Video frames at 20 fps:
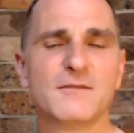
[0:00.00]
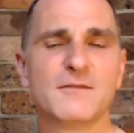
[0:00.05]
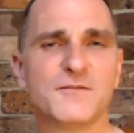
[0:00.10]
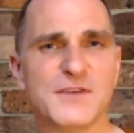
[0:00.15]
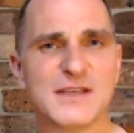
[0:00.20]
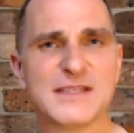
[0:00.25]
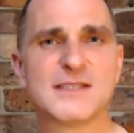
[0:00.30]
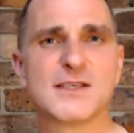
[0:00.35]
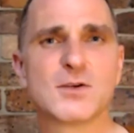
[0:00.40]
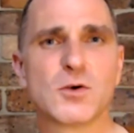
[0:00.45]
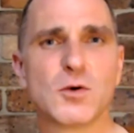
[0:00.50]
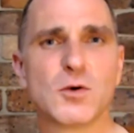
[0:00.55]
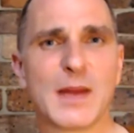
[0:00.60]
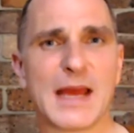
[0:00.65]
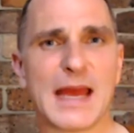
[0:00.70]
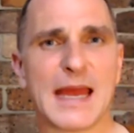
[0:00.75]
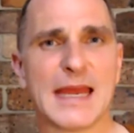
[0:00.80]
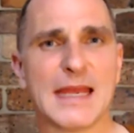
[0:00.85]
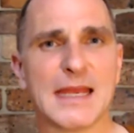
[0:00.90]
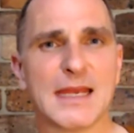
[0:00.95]
physical
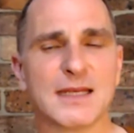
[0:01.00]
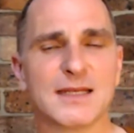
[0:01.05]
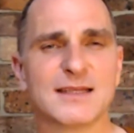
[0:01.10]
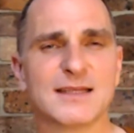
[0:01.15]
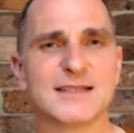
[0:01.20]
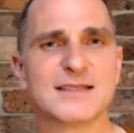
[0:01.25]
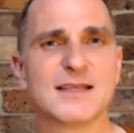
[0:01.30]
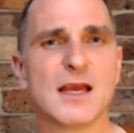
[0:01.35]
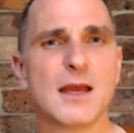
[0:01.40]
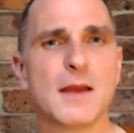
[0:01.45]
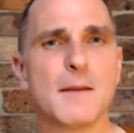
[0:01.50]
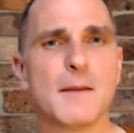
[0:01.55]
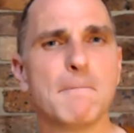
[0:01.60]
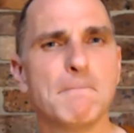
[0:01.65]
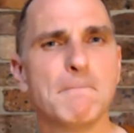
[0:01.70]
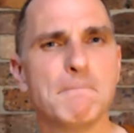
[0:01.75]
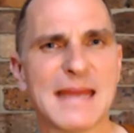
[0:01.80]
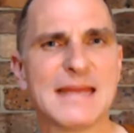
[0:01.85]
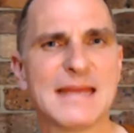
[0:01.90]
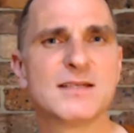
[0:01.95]
pain, this
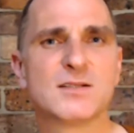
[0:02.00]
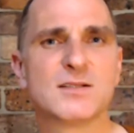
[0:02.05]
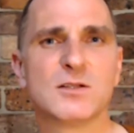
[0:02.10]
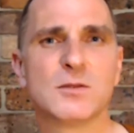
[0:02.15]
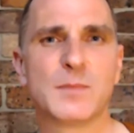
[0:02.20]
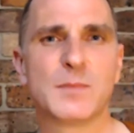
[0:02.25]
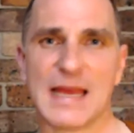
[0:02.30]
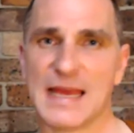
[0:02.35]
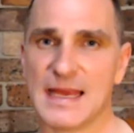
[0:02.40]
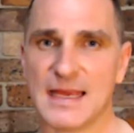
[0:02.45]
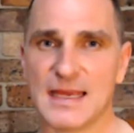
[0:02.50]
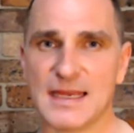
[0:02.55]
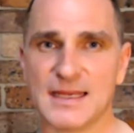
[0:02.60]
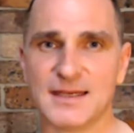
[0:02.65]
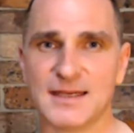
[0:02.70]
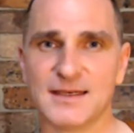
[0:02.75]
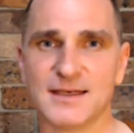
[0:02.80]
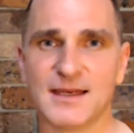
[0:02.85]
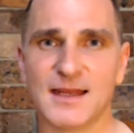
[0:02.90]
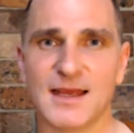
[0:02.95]
mental
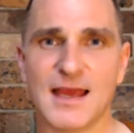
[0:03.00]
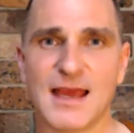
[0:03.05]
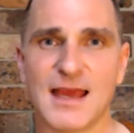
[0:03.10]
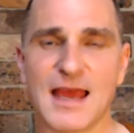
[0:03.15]
pain.